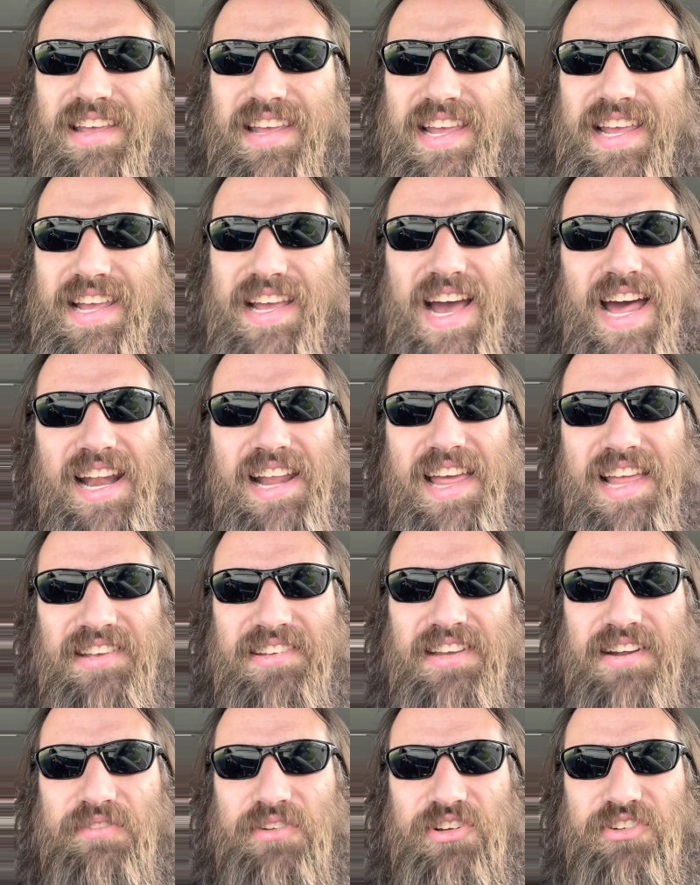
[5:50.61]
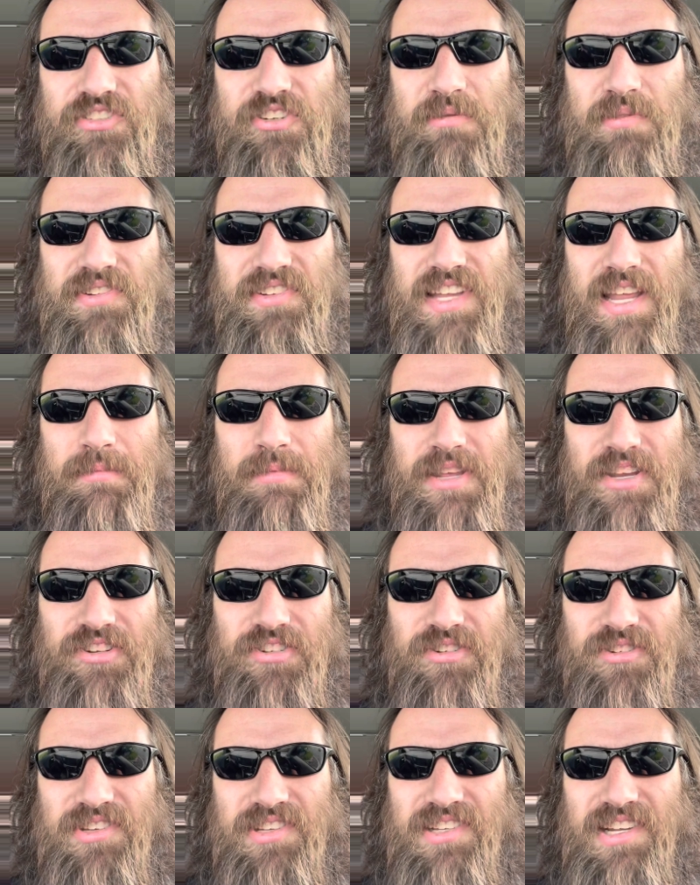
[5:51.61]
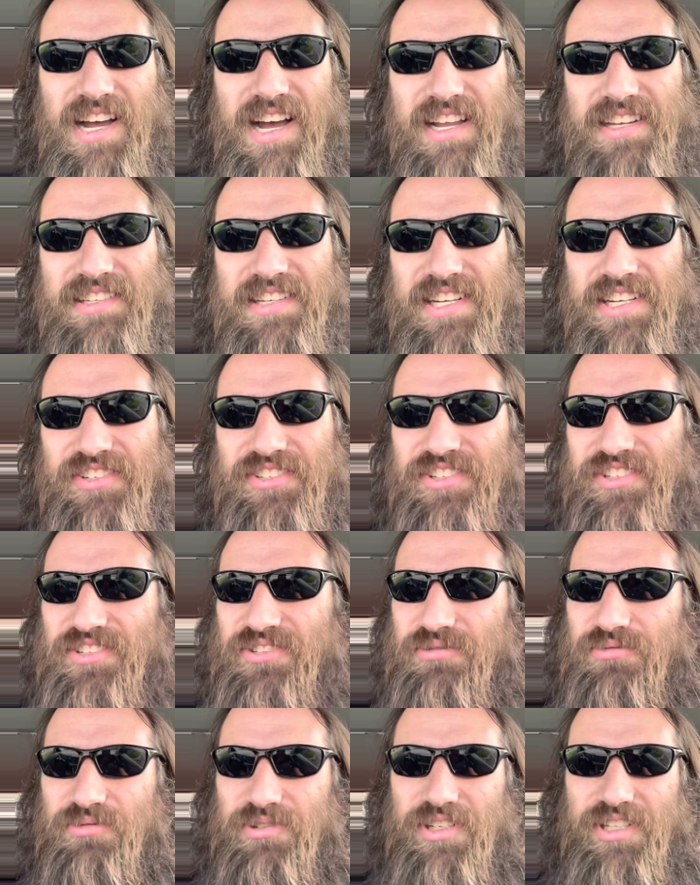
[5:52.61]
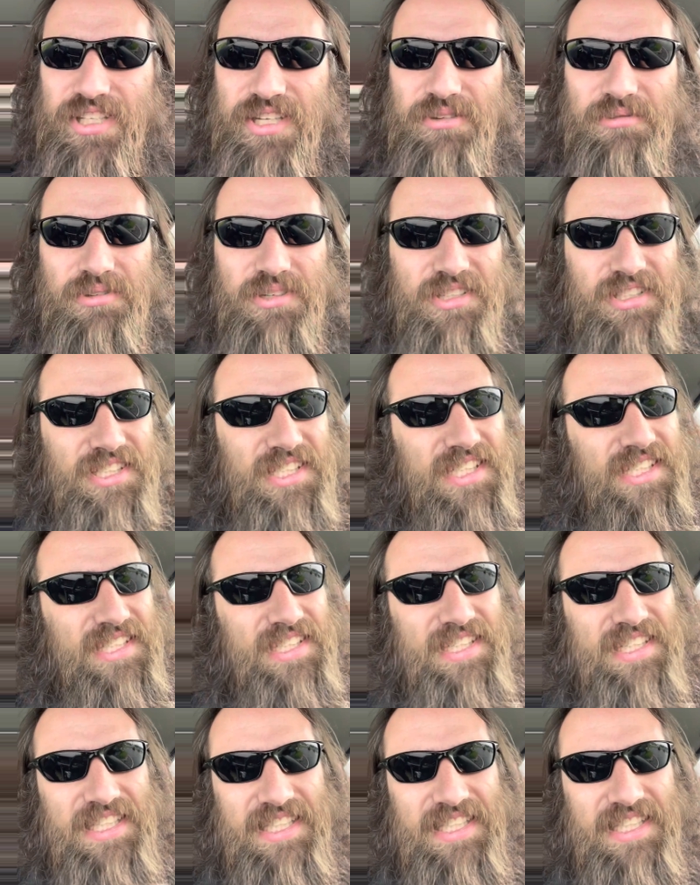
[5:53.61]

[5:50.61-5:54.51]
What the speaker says: he kind of suffers from the same issues as Hansi, just really